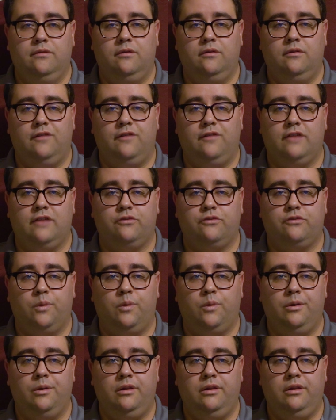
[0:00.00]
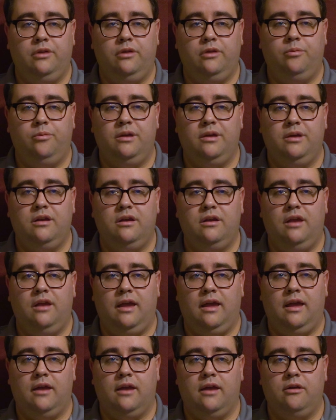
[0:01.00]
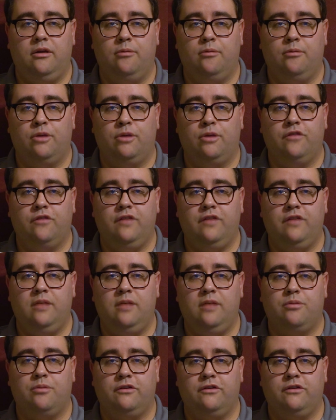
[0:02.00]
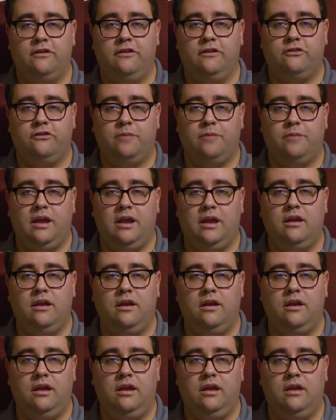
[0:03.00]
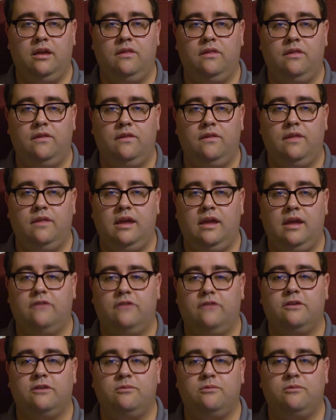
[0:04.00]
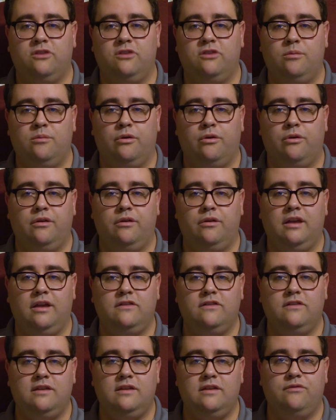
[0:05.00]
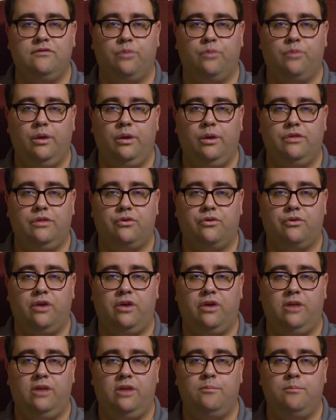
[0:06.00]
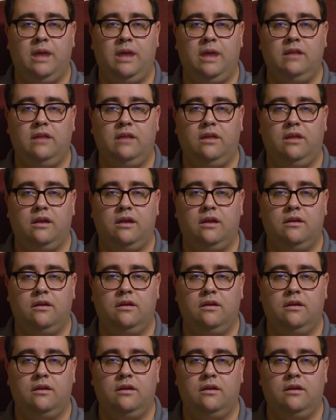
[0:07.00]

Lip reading: Fast forward a little bit, and Murphy participated in the September 1943 mainland